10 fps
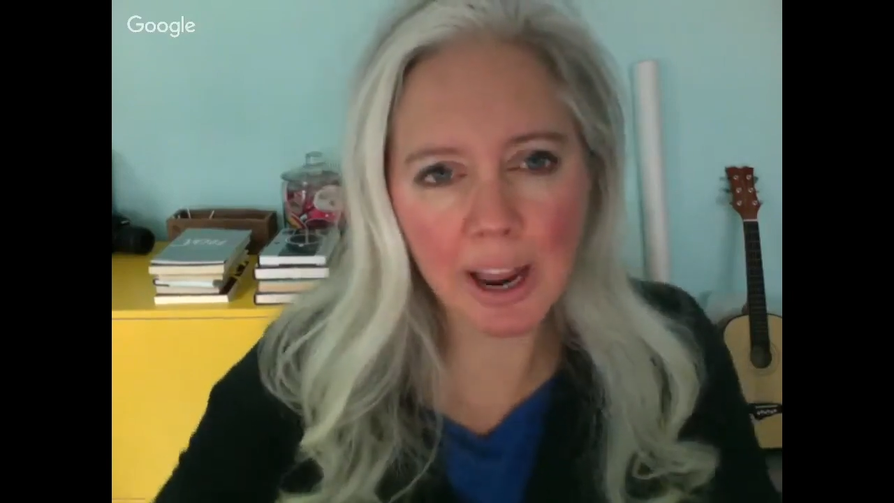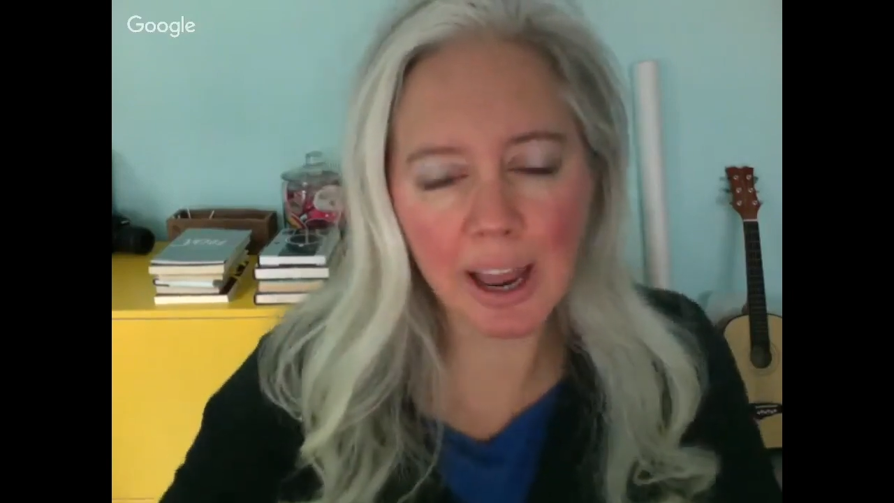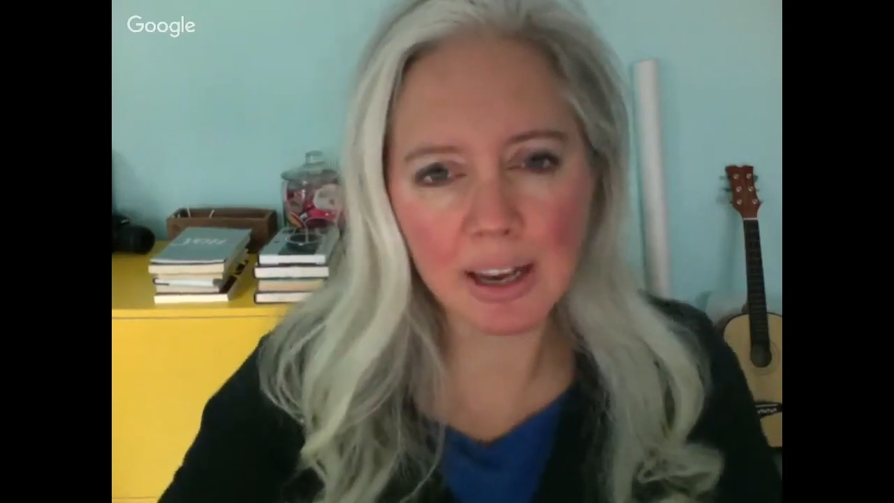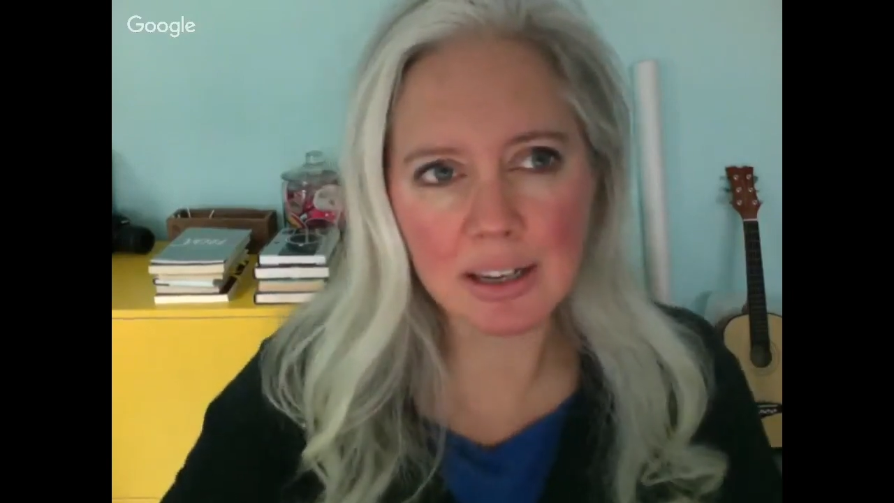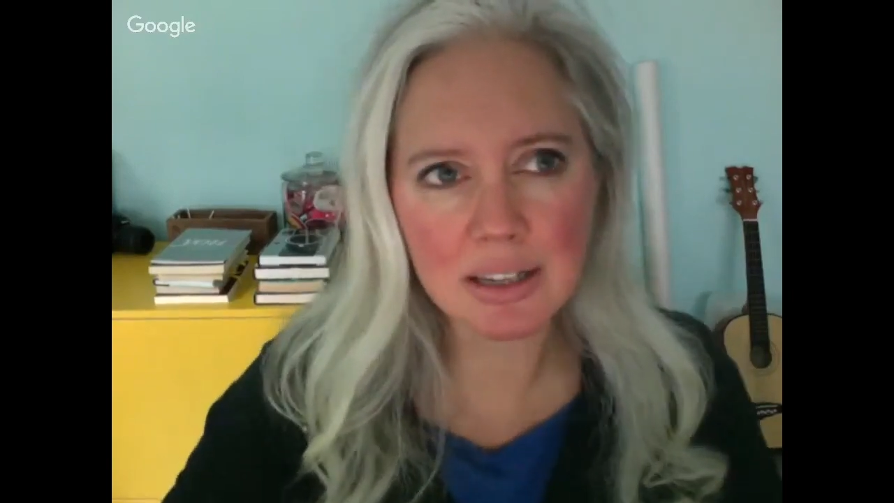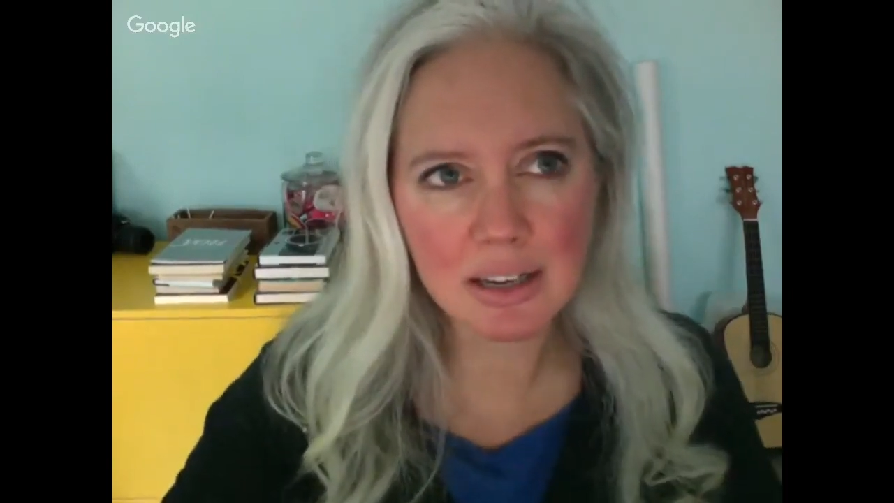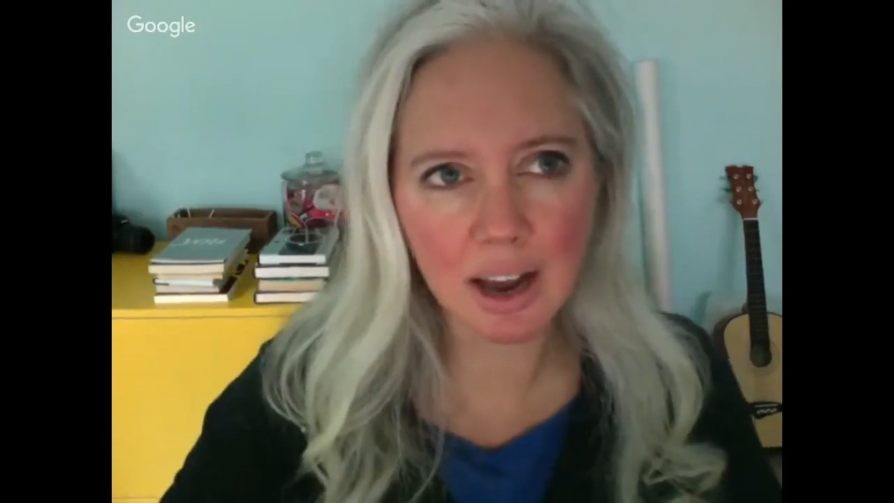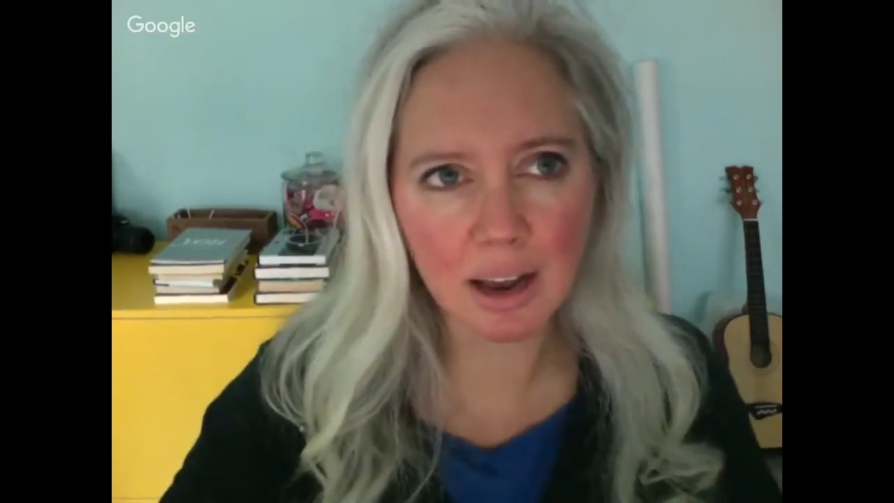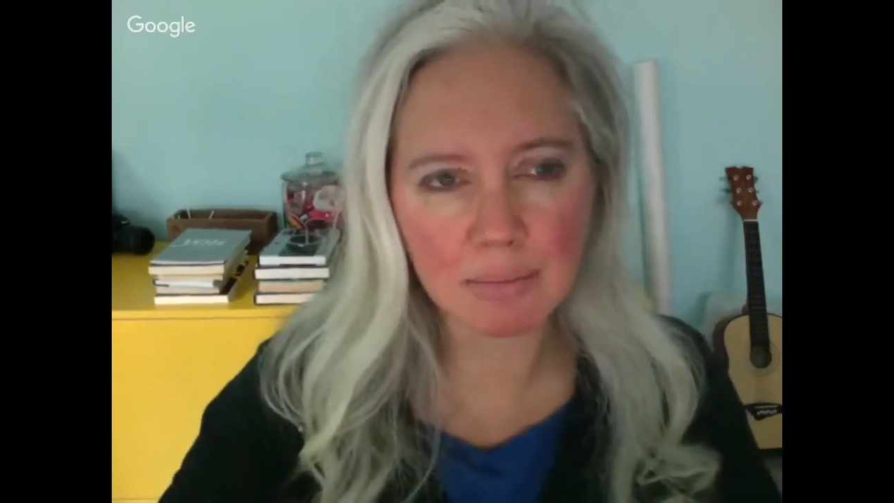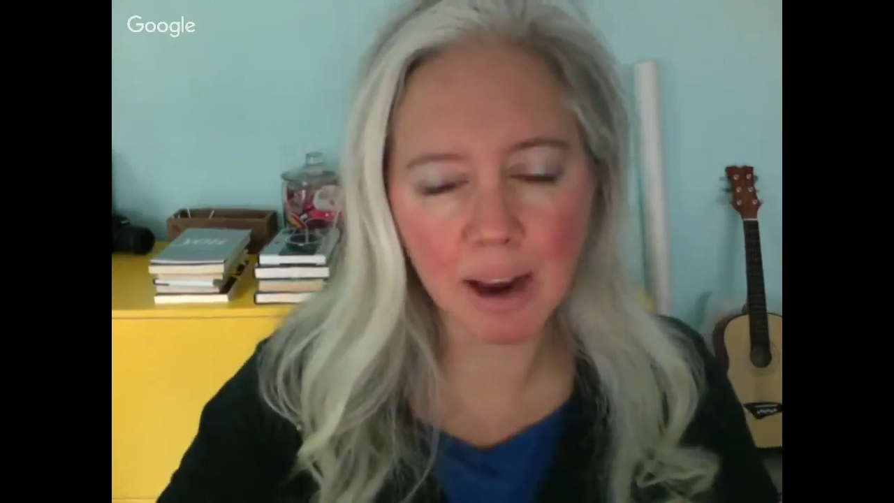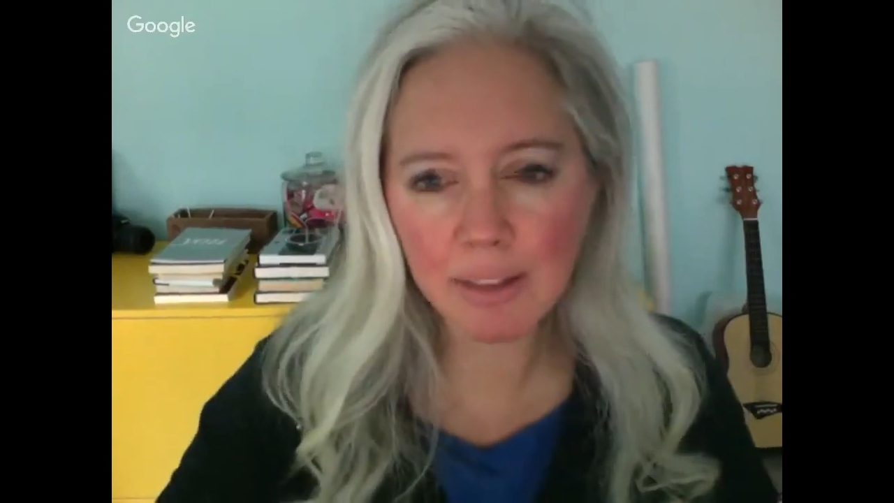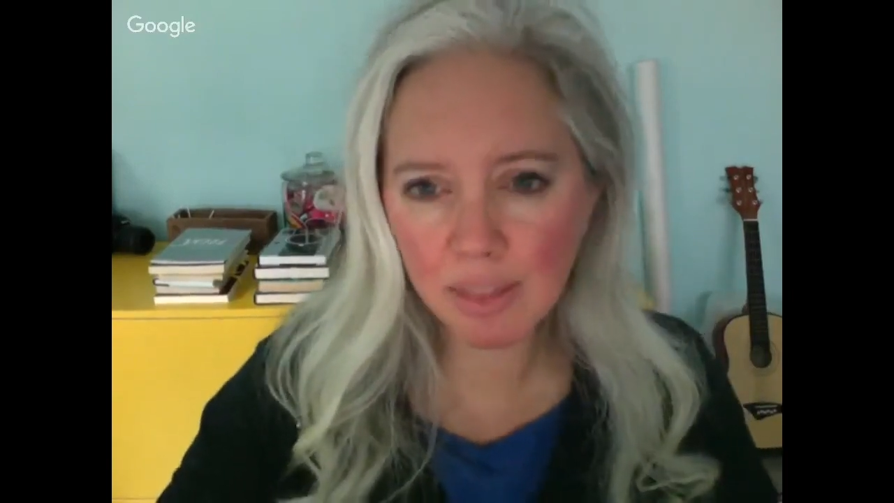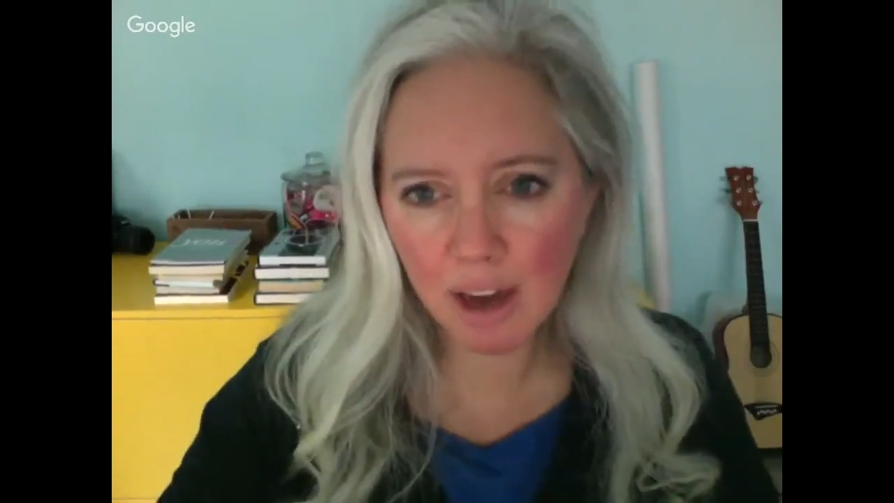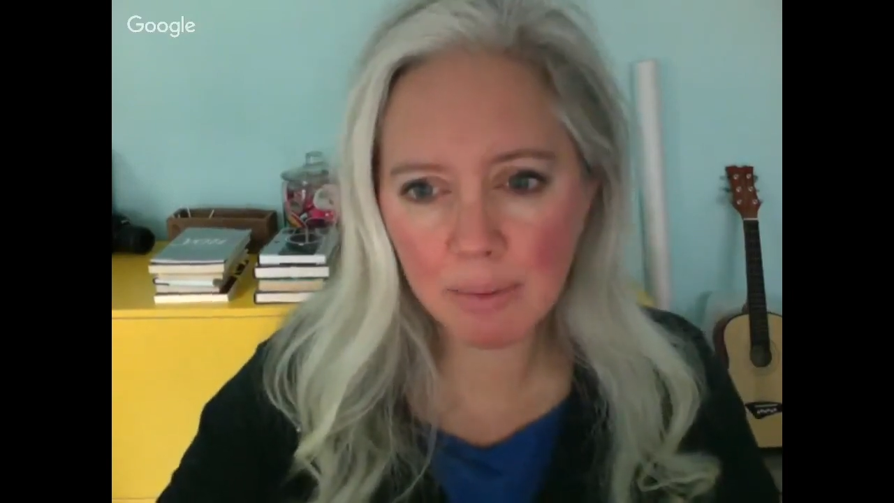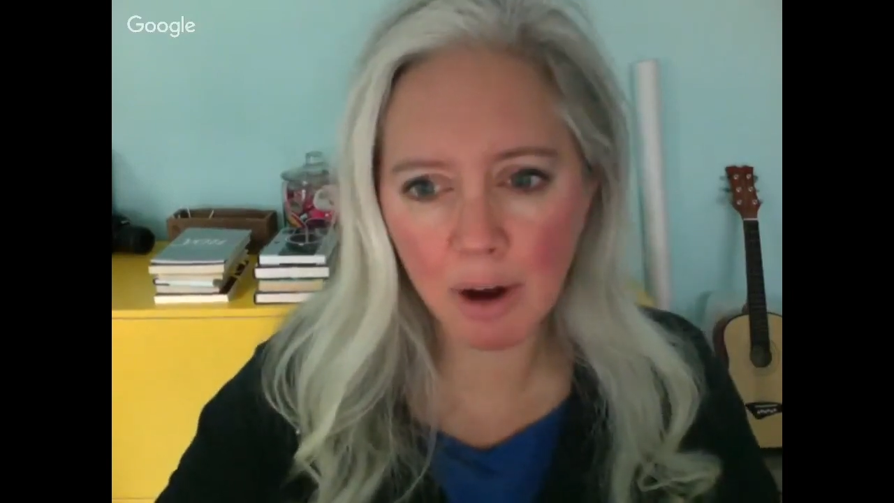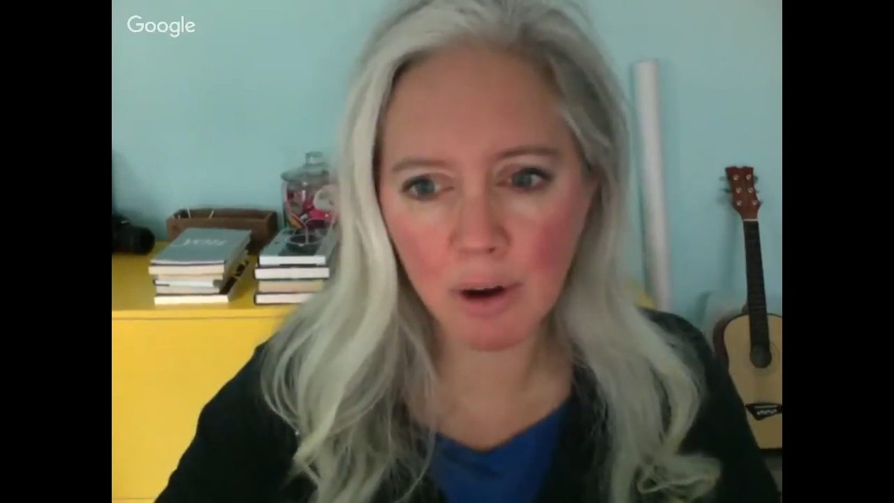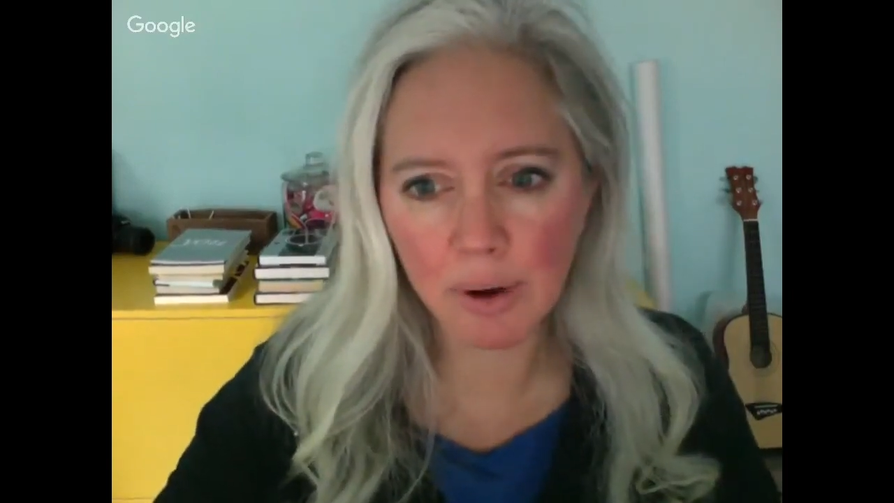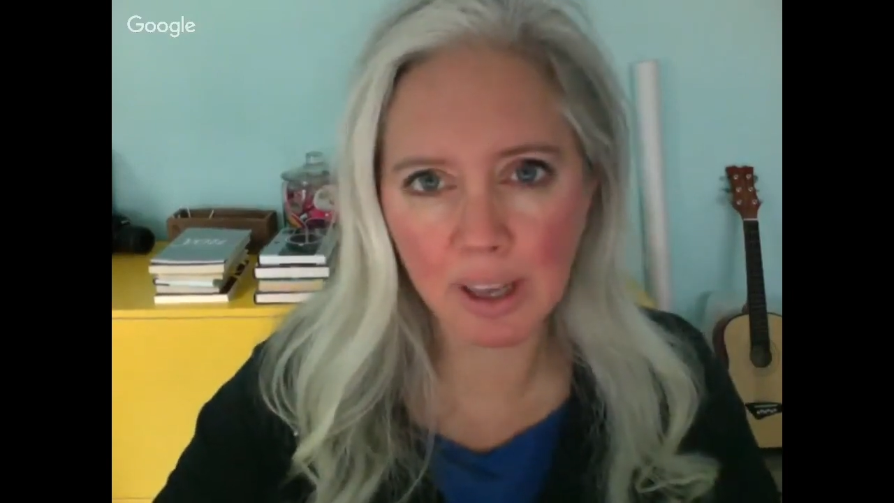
And I thought about going